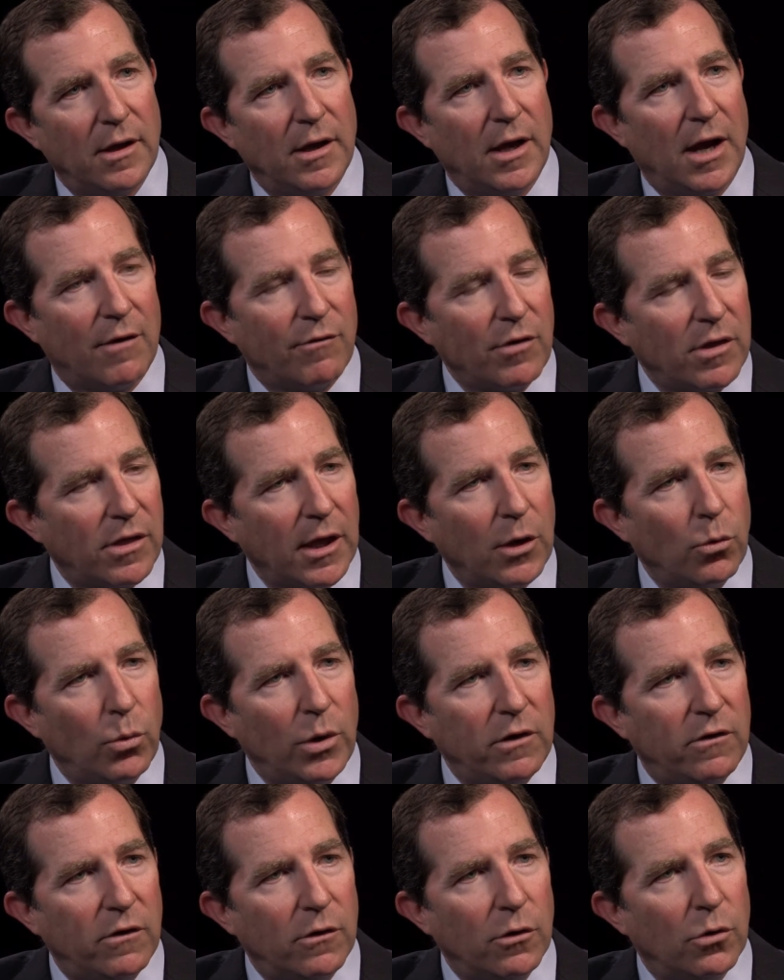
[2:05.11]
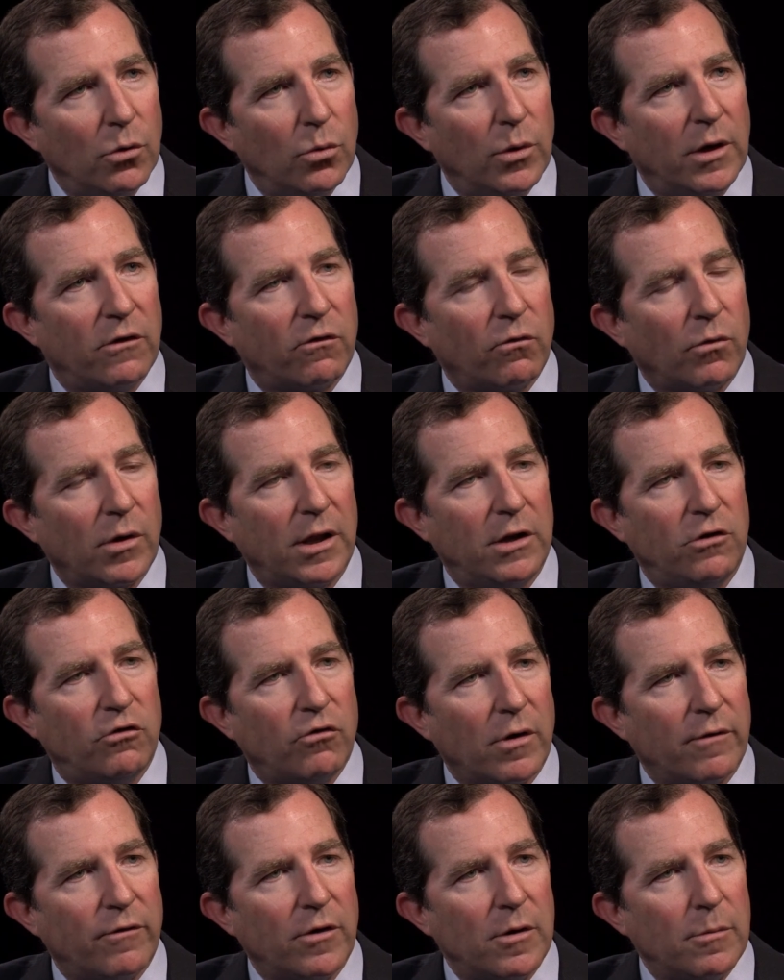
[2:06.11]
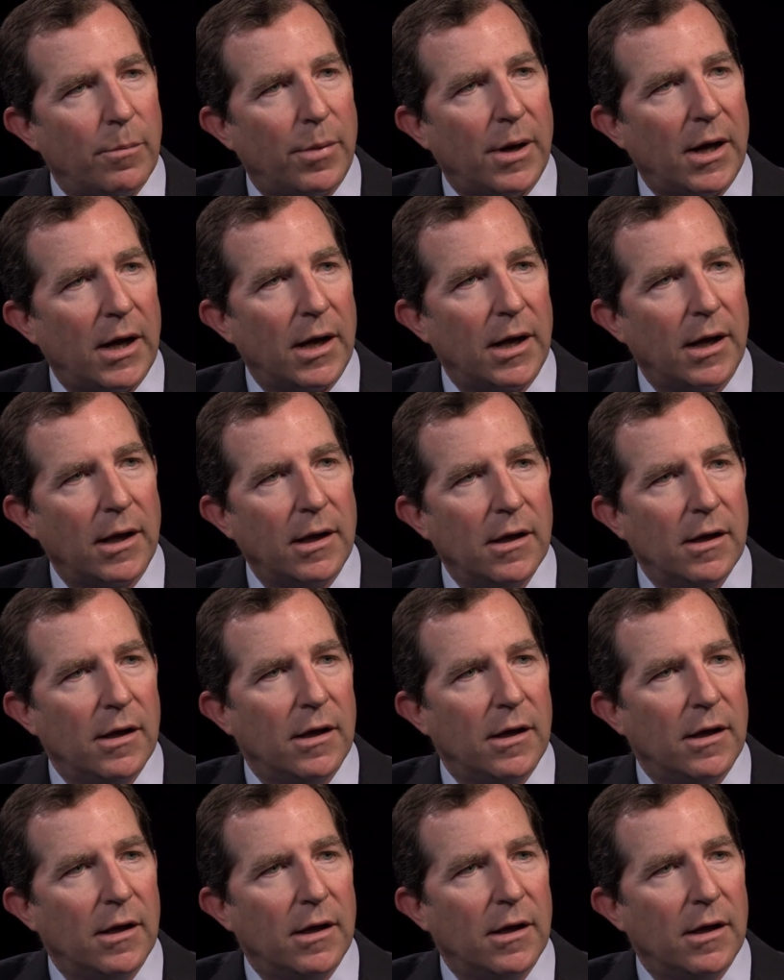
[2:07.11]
Everything we do is really driven by